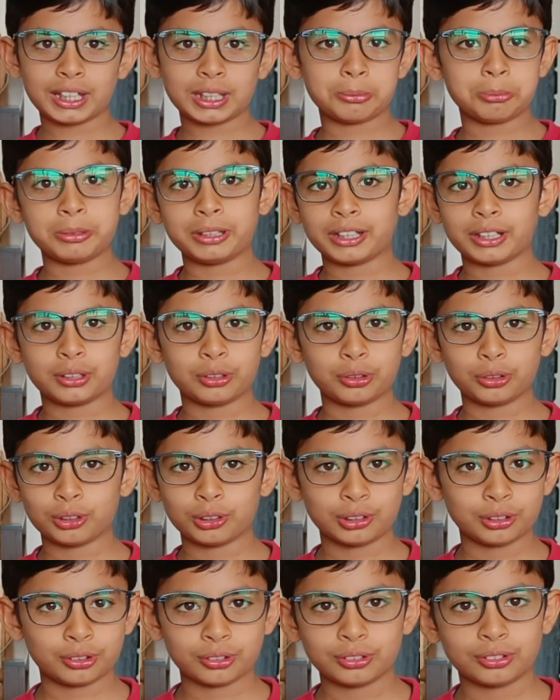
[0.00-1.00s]
enemy and
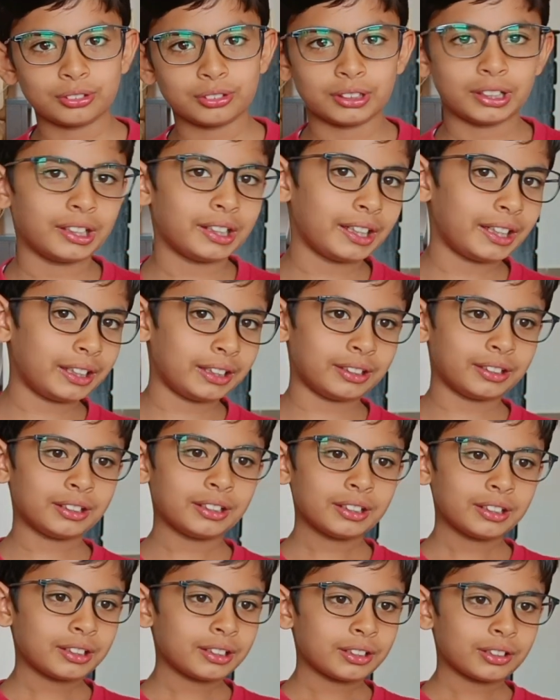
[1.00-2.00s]
all, and
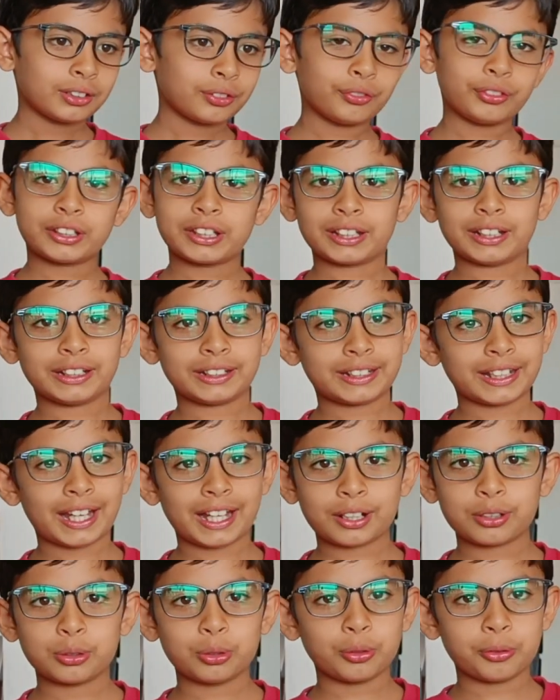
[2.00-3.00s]
we can
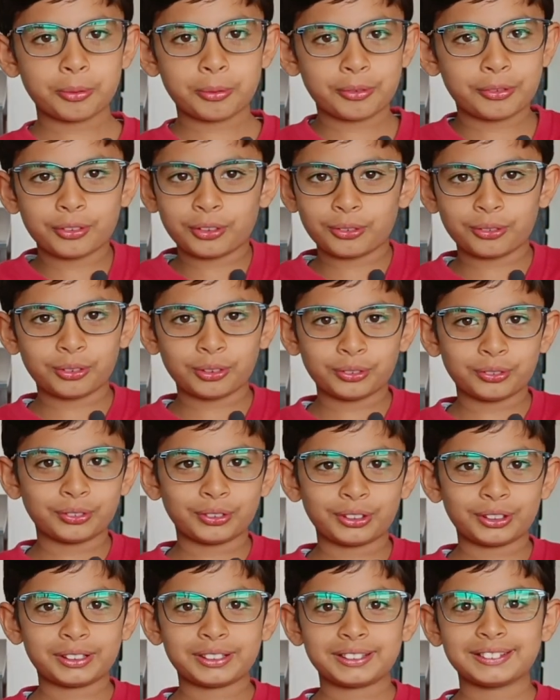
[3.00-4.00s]
attack whoever we
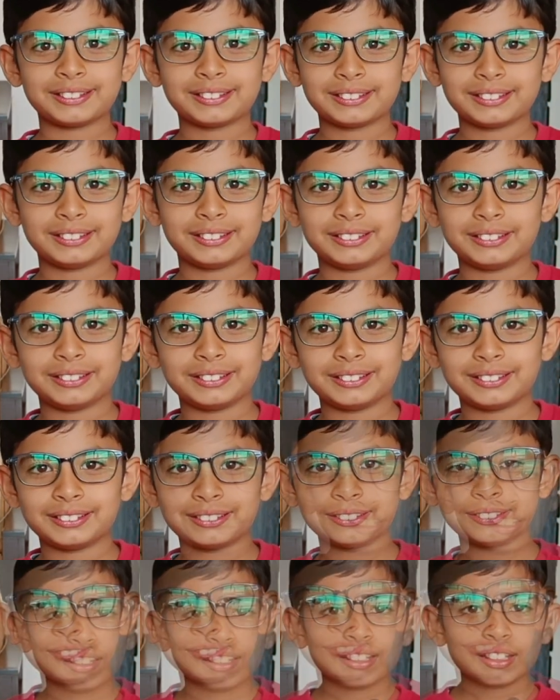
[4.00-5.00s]
want.
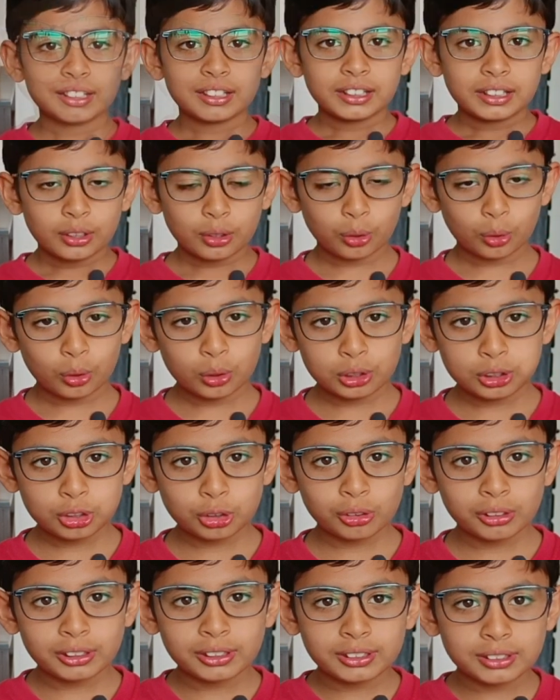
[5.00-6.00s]

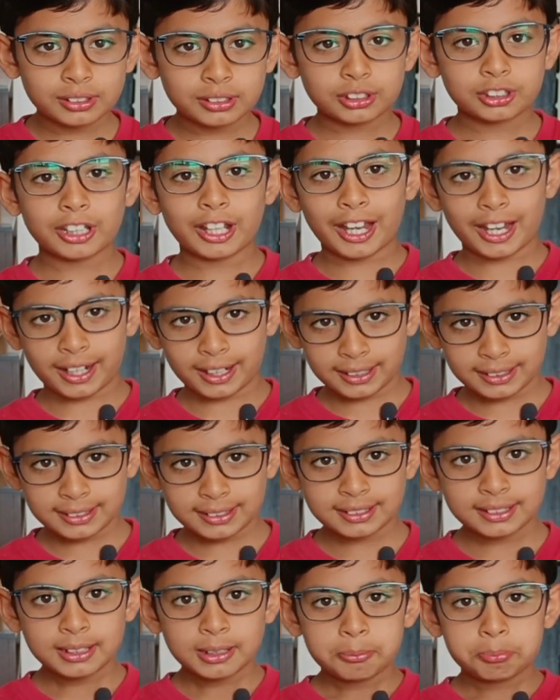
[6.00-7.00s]
Also in
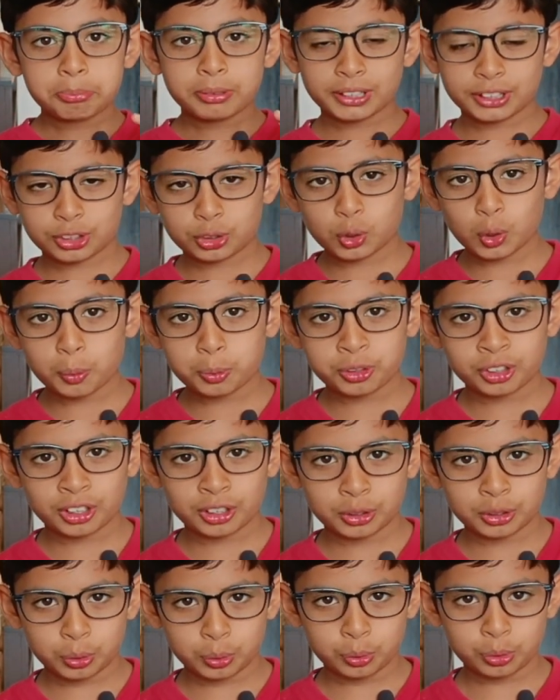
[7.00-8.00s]
tanks, periscopes
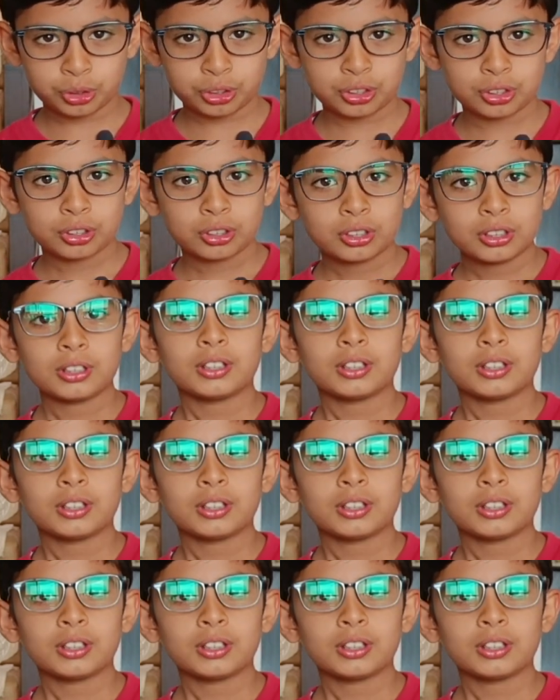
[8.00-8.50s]
are used.